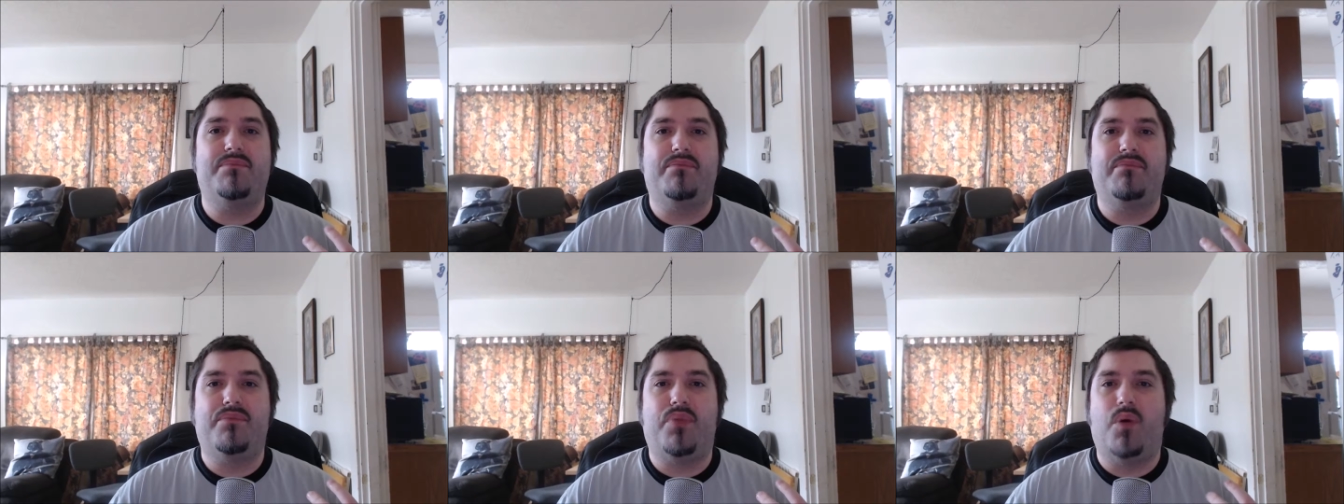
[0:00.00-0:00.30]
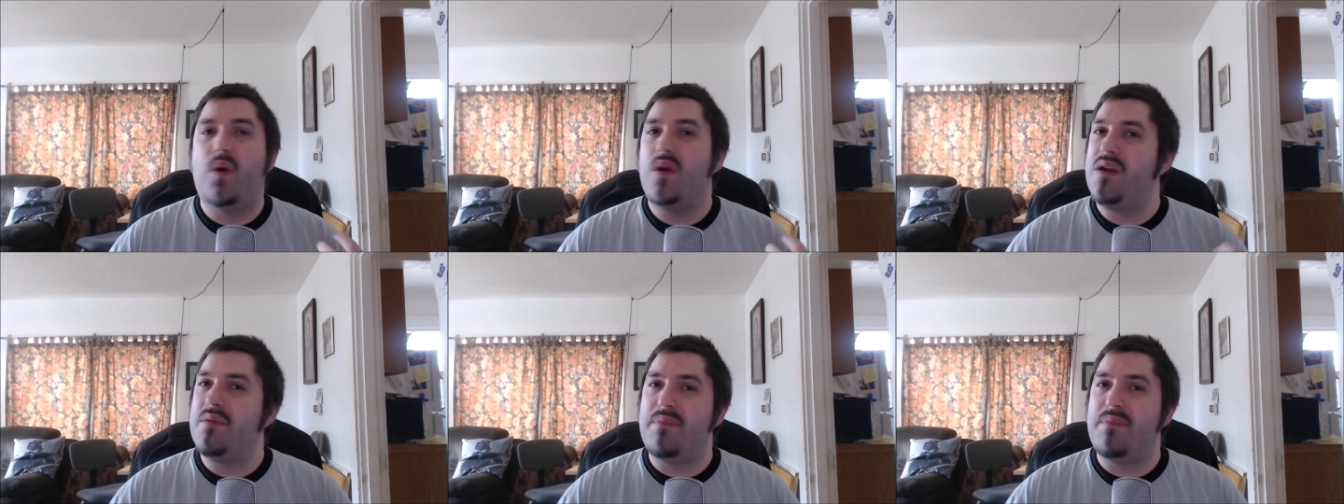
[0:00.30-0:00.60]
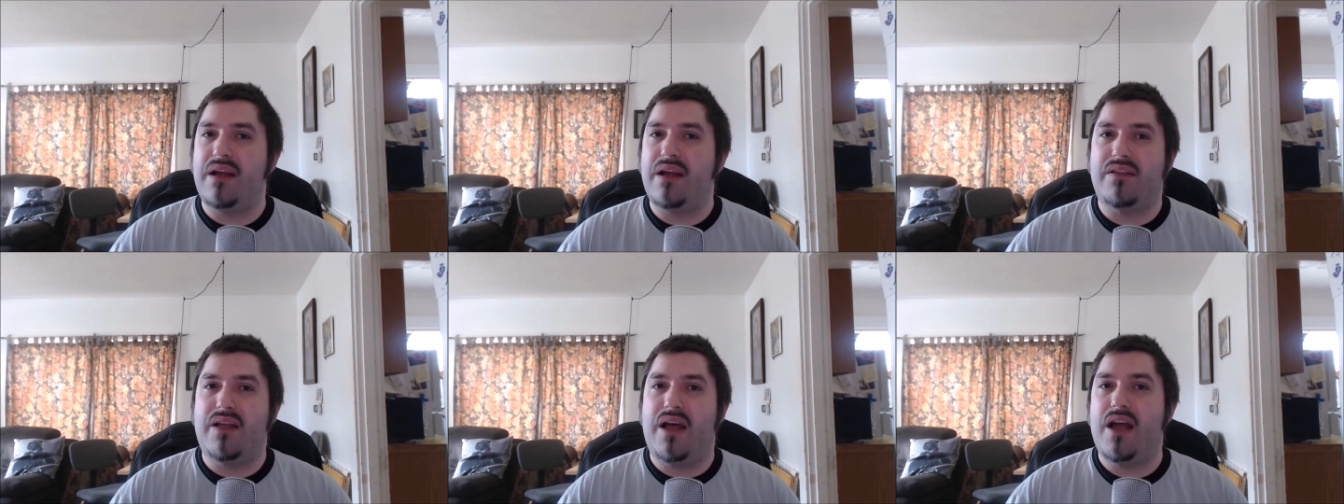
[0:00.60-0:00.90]
point in my
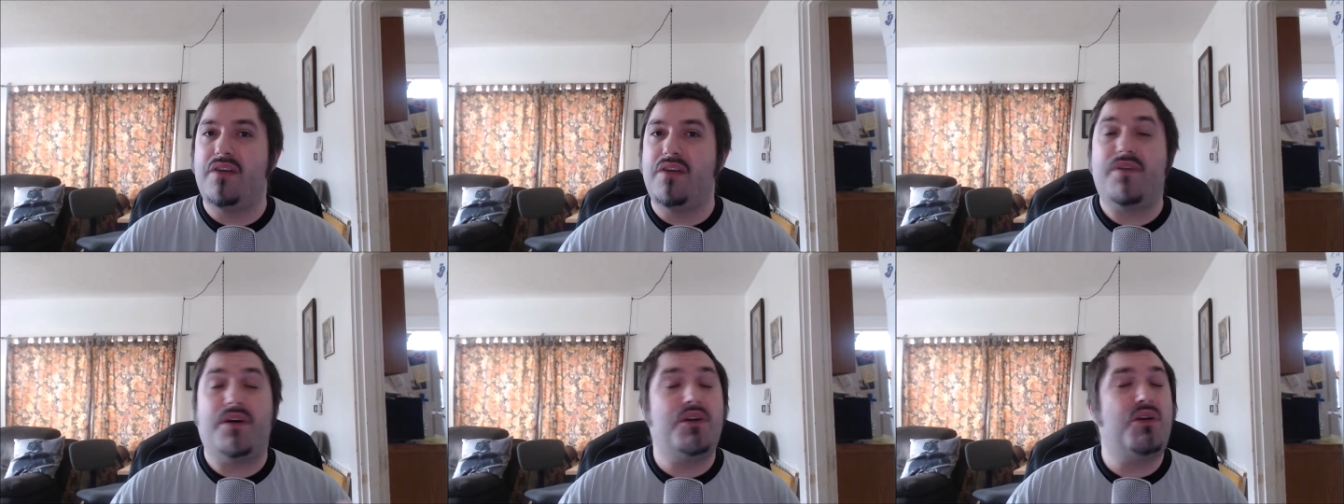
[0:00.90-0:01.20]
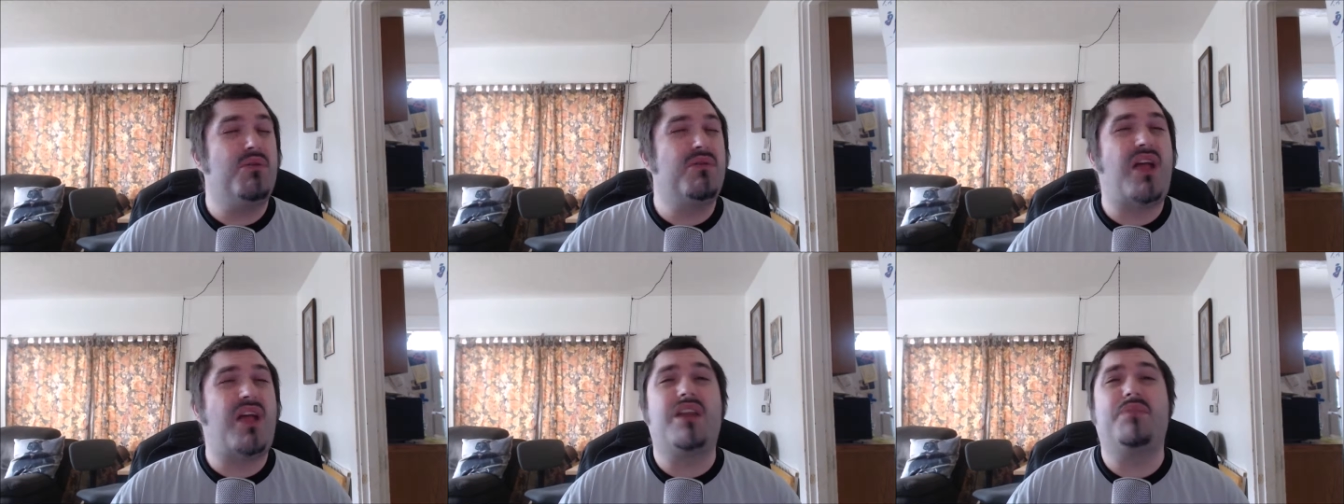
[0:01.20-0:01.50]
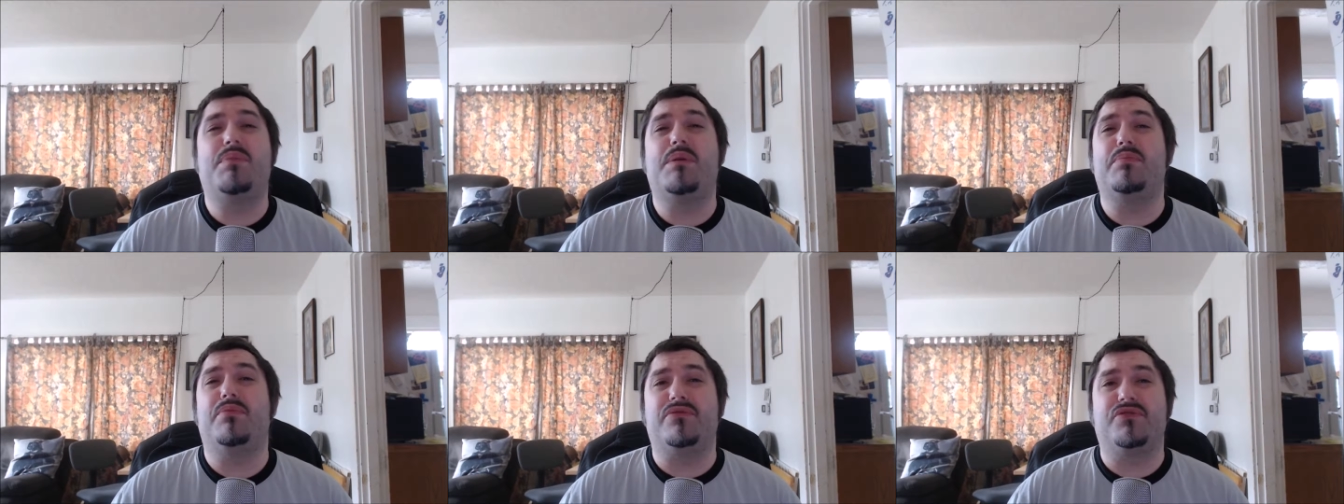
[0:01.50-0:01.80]
life. I know a lot of
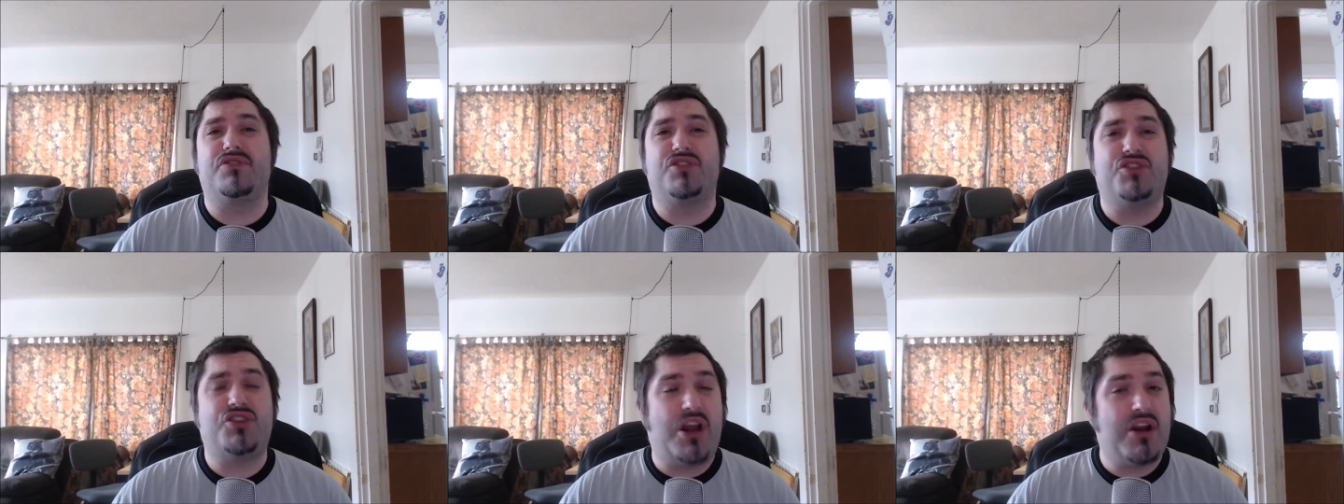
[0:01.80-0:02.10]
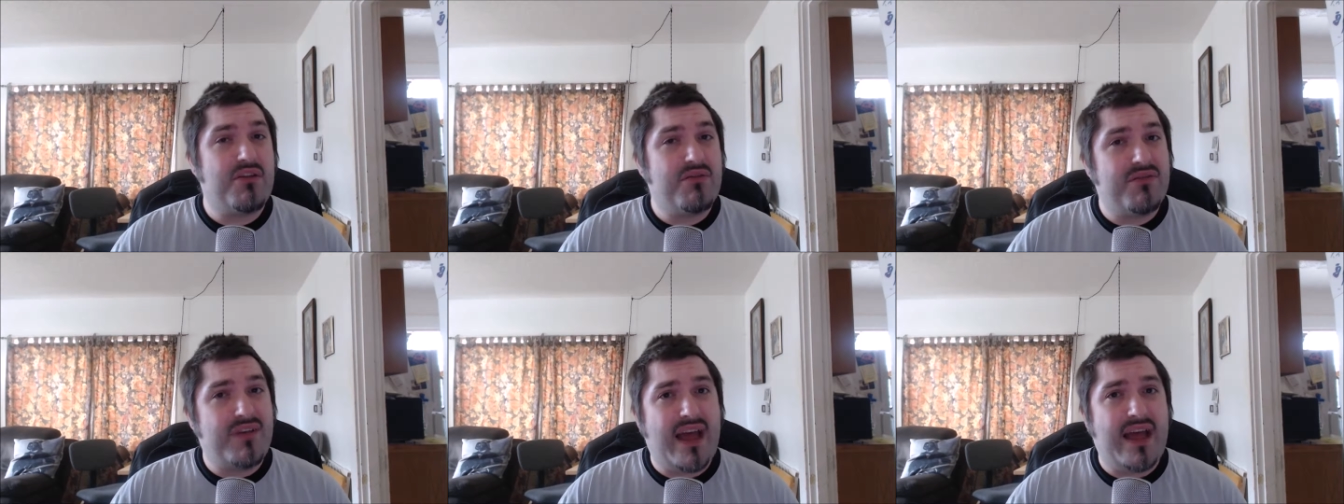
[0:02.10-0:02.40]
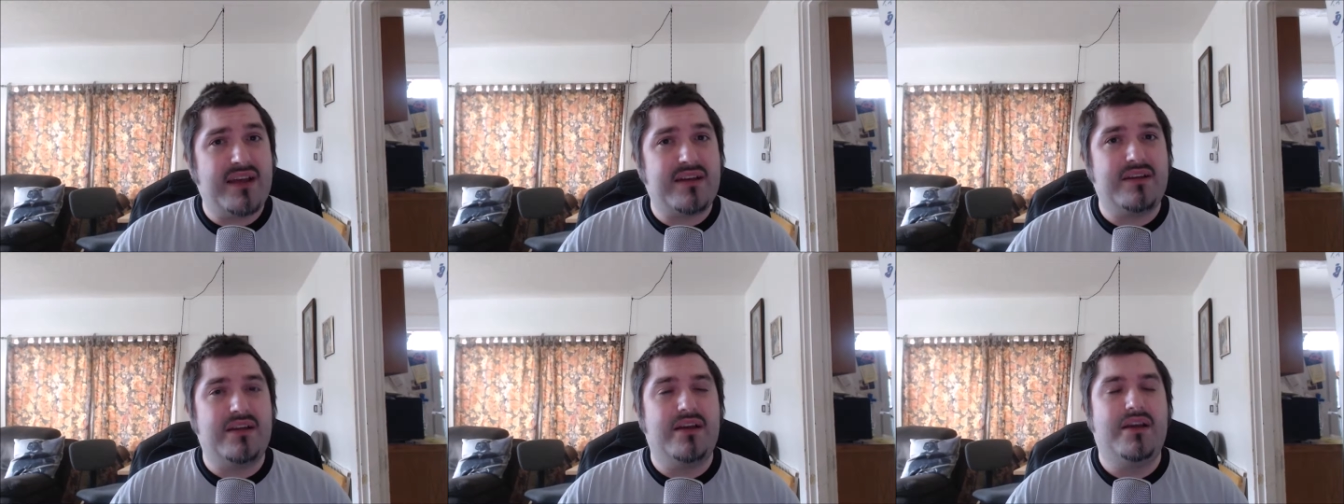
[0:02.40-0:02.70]
people share that.